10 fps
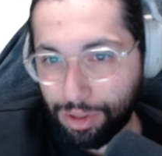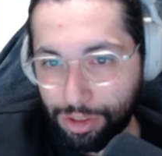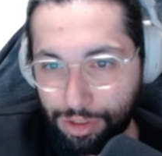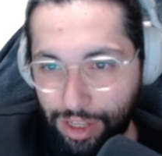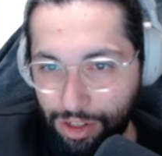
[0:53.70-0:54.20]

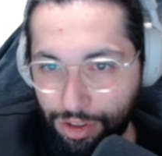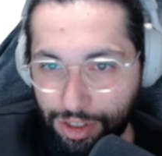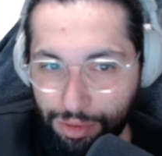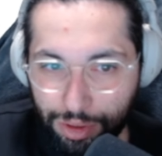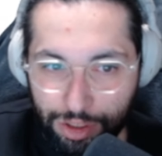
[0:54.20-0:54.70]
going to download
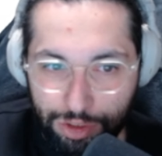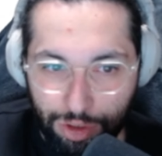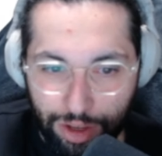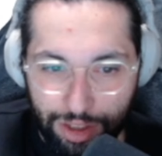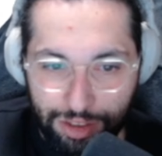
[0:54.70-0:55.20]
it, we're going to
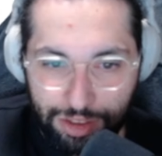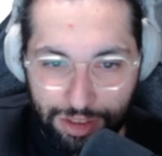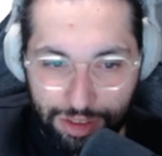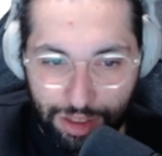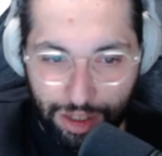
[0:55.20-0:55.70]
try
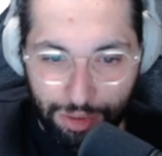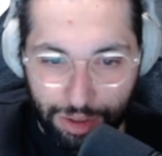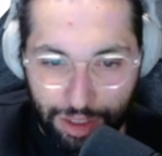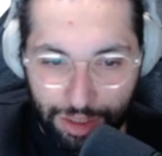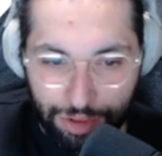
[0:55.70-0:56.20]
it, we're
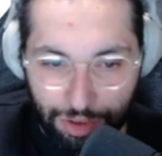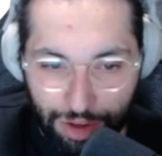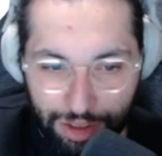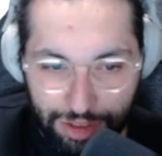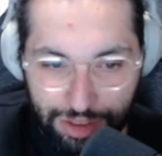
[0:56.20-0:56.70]
going to give it a
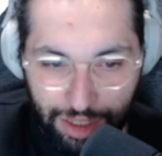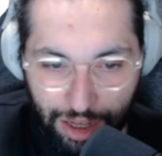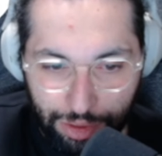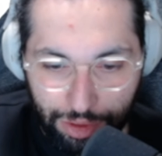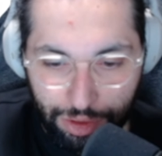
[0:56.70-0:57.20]
run and see
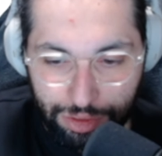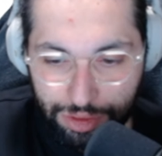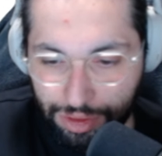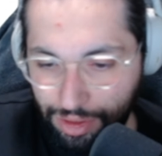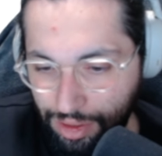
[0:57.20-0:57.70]
how it goes.
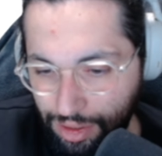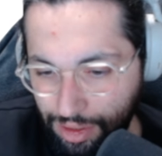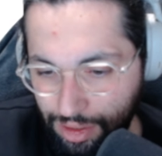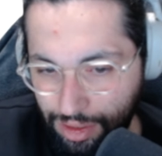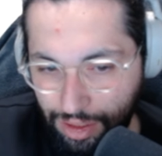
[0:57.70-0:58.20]

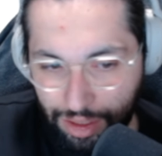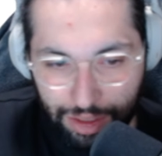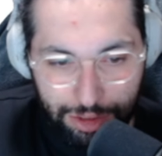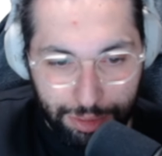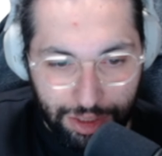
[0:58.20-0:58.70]

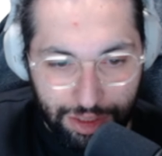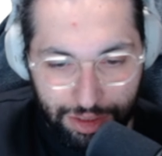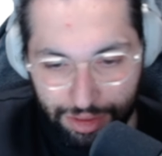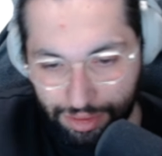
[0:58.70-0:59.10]
Let's begin.